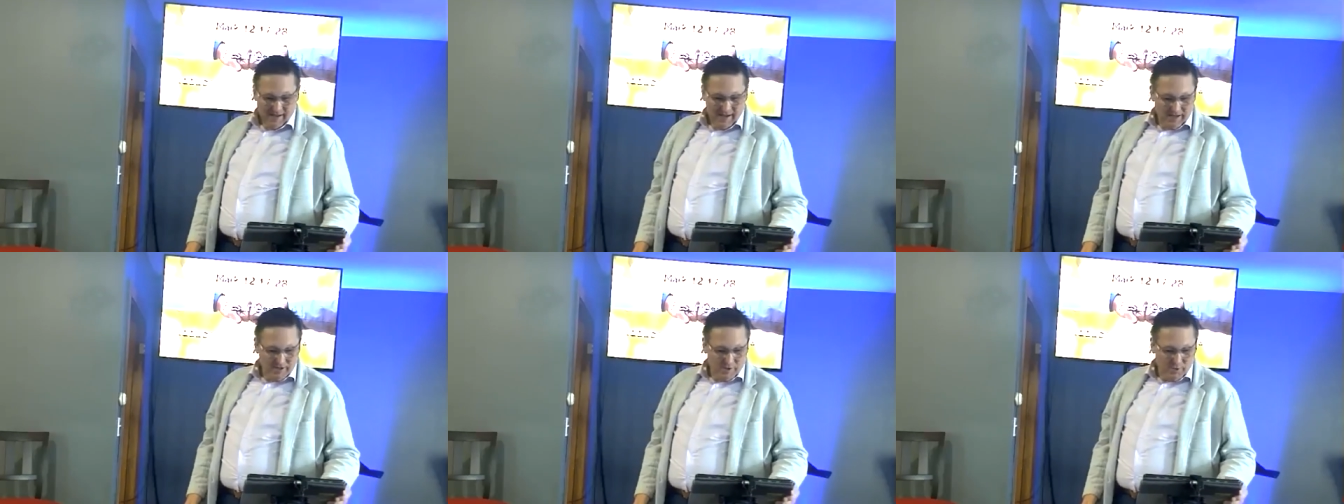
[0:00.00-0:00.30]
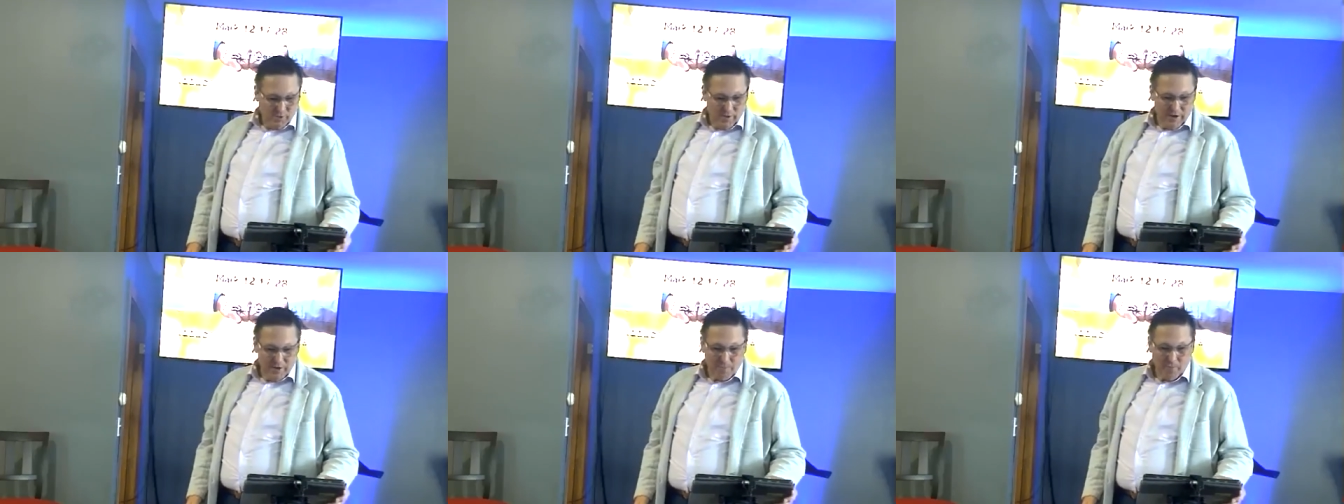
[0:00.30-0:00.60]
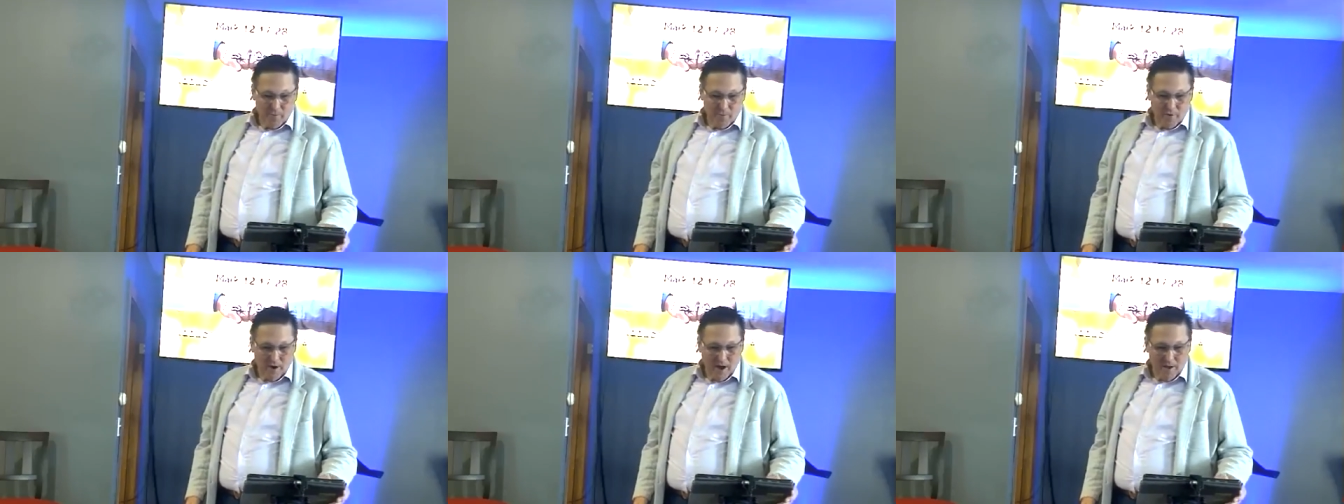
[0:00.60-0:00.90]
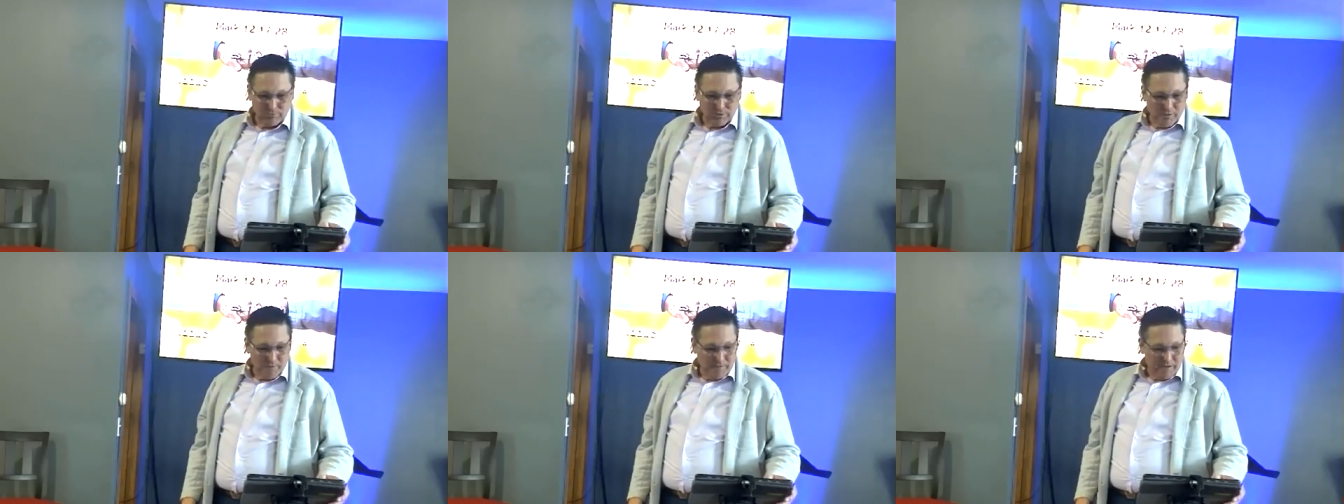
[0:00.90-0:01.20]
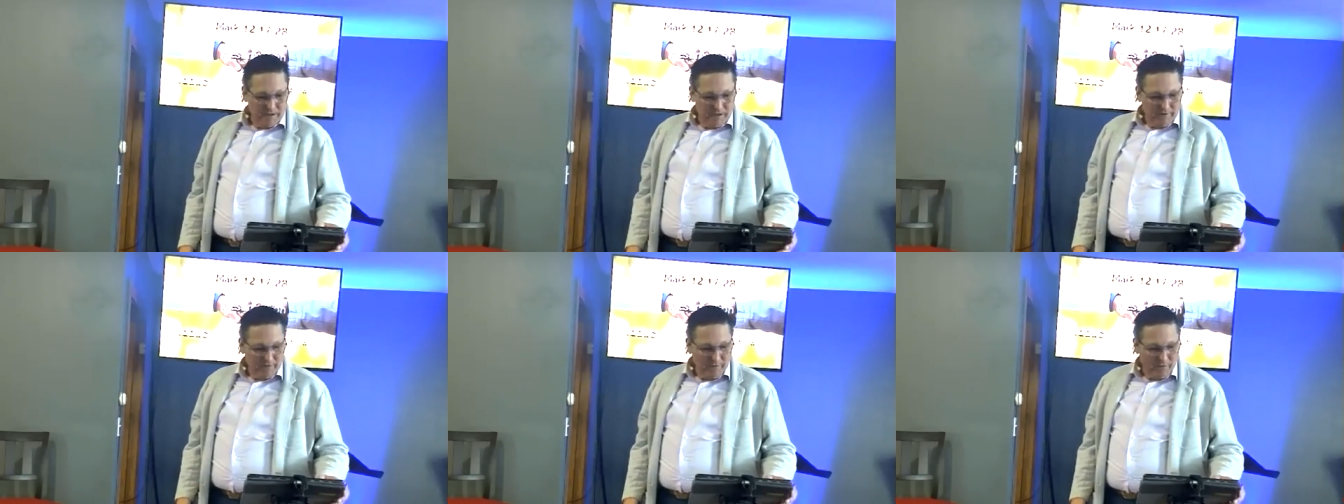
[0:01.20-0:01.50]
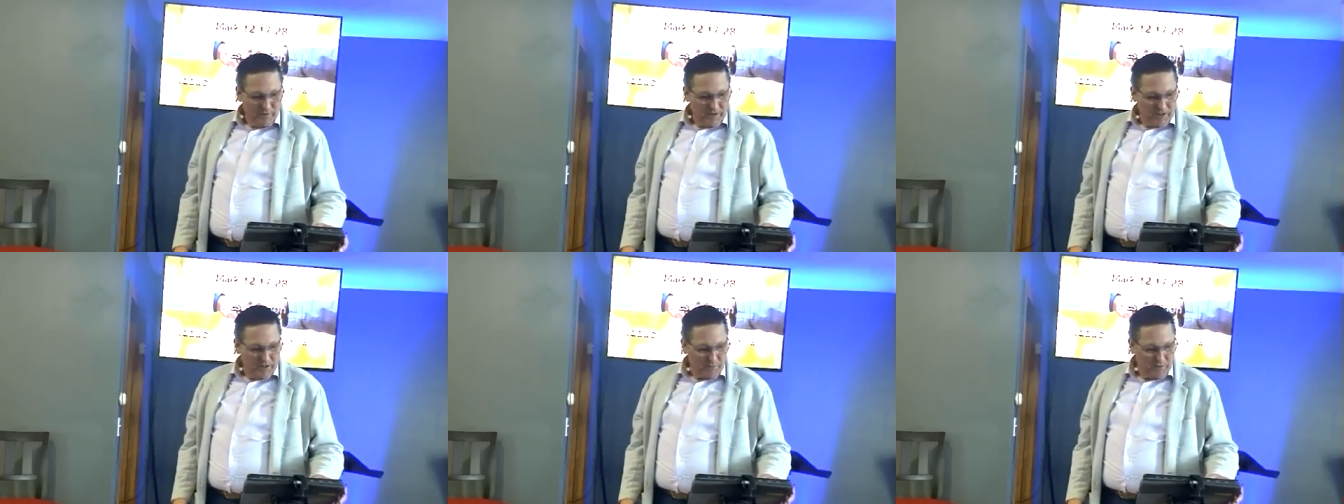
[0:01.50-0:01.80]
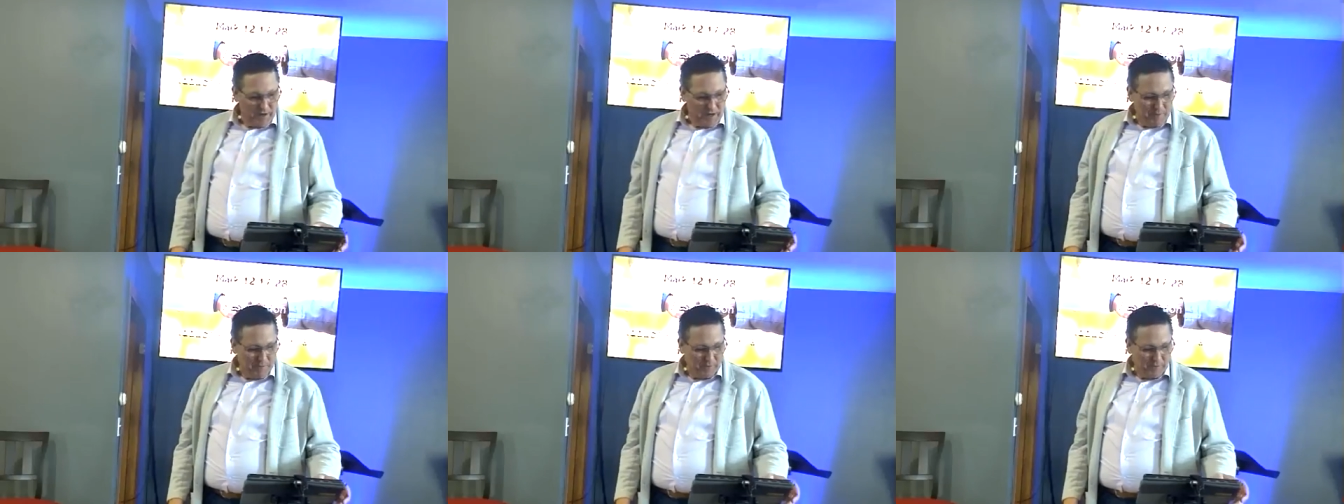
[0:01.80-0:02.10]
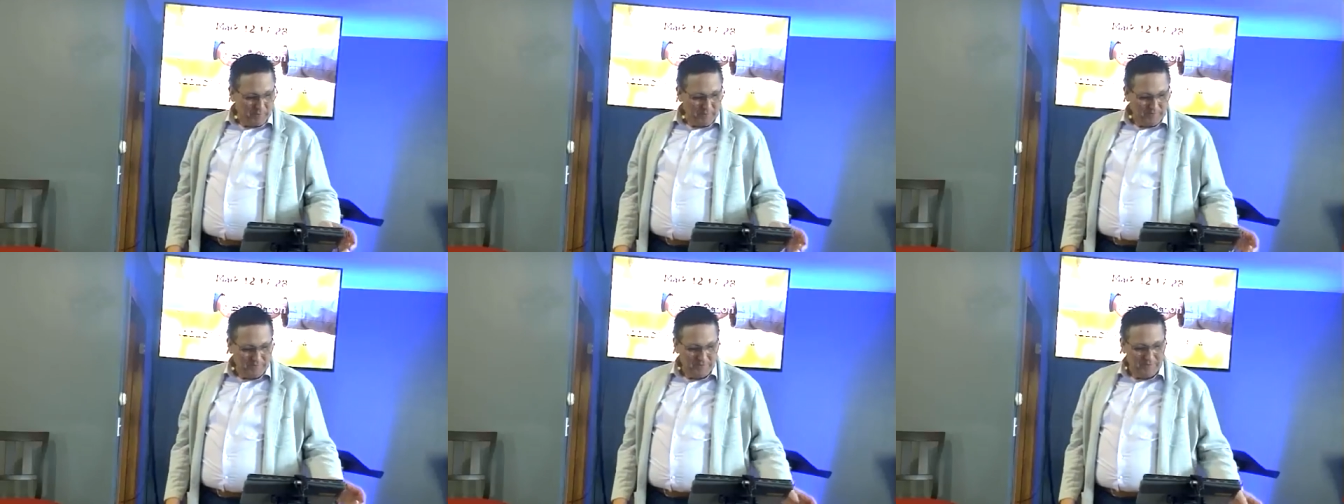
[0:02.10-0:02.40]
and create a problem for these people.